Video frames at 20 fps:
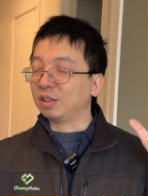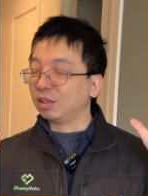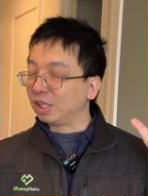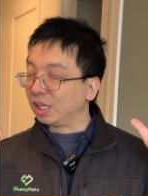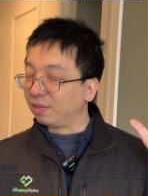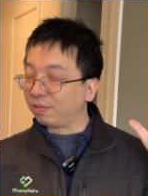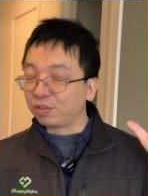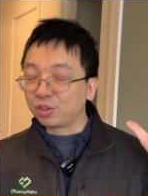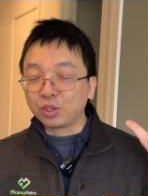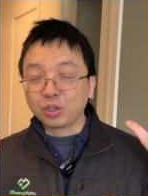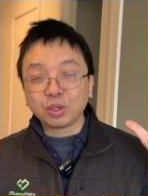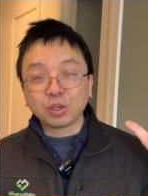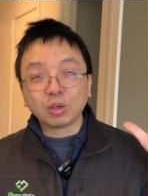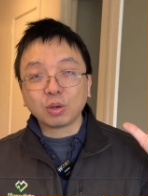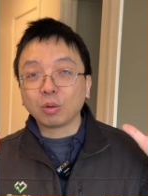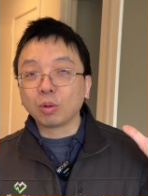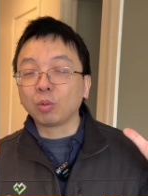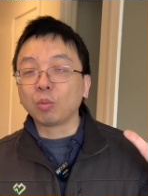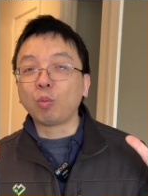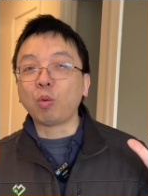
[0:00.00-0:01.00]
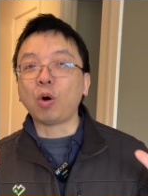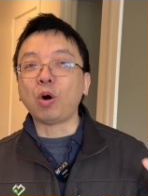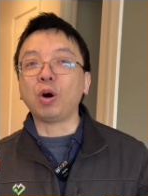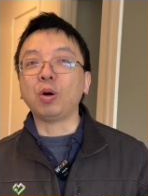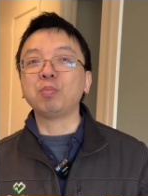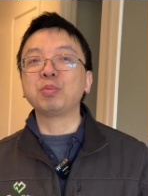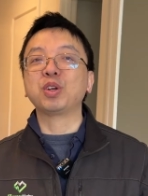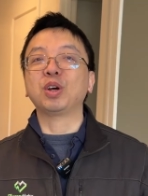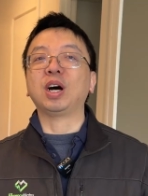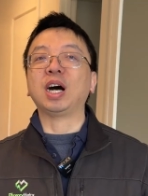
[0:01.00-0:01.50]
if you
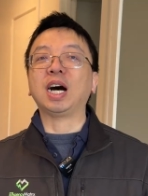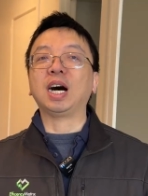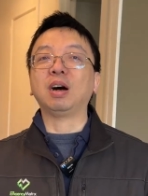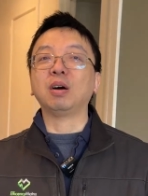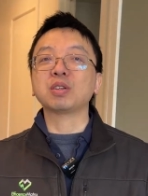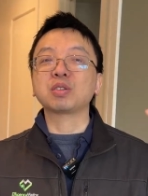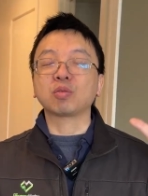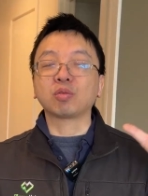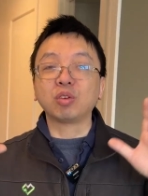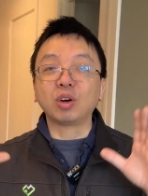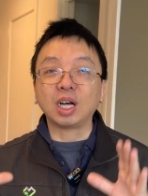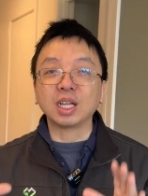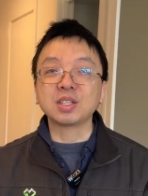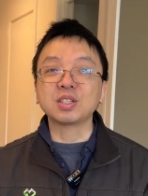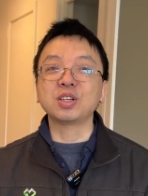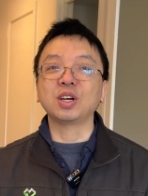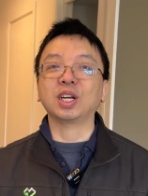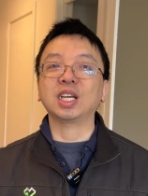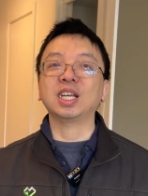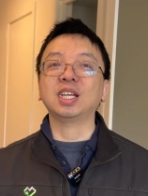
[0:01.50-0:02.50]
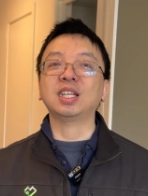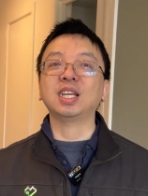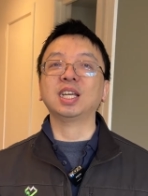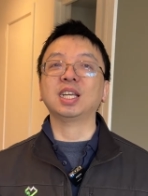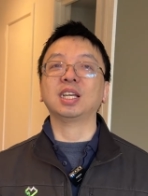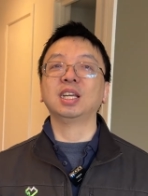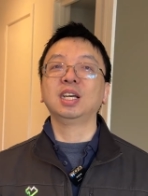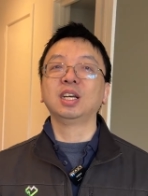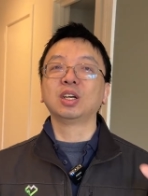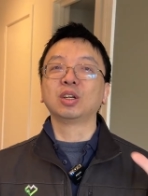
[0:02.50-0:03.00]
warm your house, run your
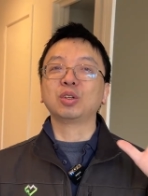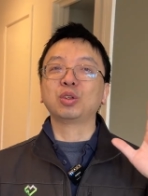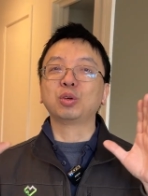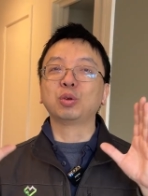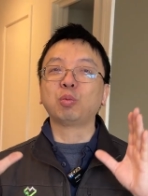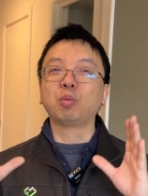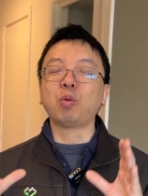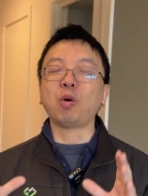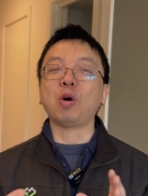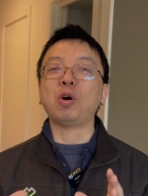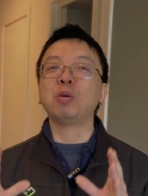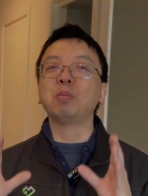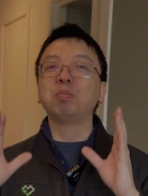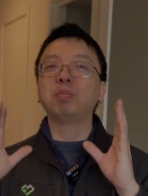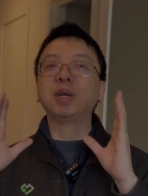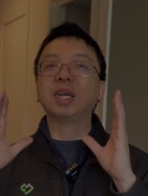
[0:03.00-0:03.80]
heating, you won't